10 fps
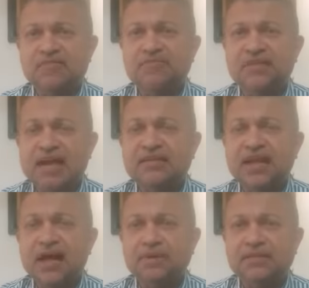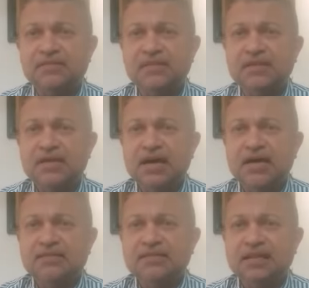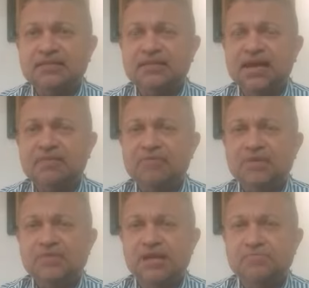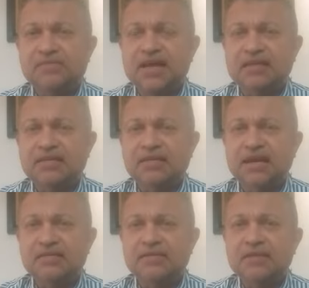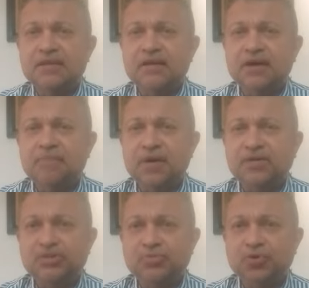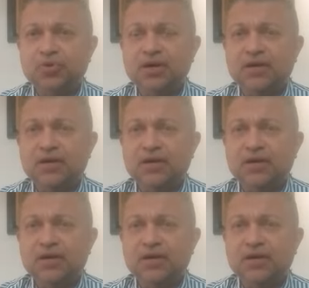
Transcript: If that happens, I think then there will be some sanity and much more